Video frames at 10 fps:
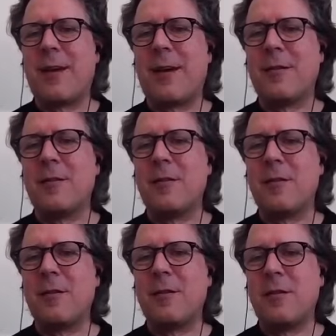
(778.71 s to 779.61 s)
and
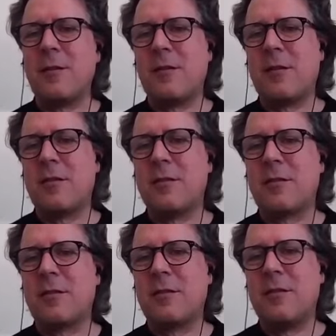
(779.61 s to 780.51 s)
and it,
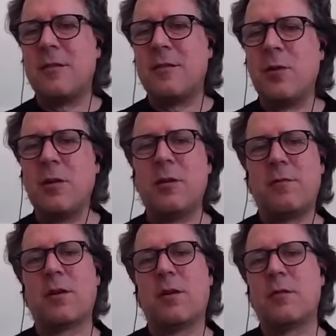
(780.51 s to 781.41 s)
it's really
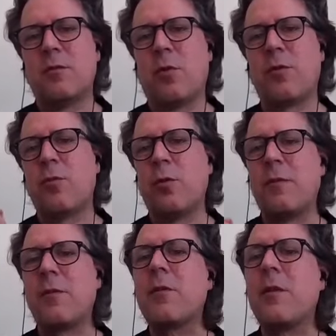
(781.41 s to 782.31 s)
difficult to go through
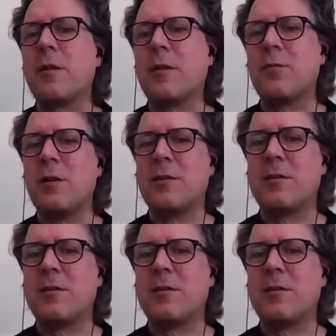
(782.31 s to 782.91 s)
everything and really